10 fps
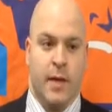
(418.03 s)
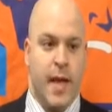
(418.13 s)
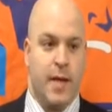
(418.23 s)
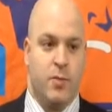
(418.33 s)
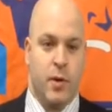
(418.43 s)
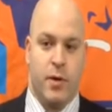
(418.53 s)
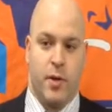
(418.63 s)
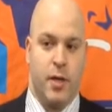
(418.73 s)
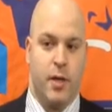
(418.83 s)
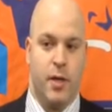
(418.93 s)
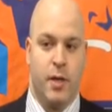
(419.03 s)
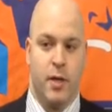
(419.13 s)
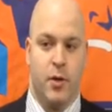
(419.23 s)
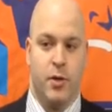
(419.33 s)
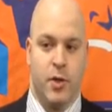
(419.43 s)
Yeah, it's weird.
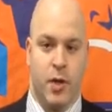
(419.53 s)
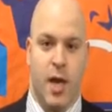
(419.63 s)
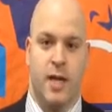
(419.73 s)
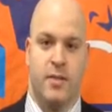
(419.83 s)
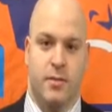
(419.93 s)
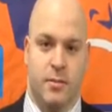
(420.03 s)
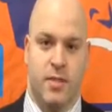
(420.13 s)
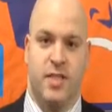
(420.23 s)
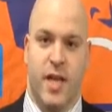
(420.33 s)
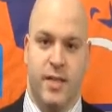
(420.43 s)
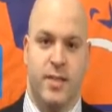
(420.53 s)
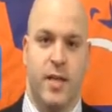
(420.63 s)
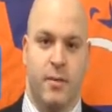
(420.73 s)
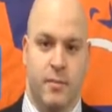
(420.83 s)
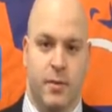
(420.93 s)
You can kind of sense
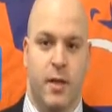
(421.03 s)
it.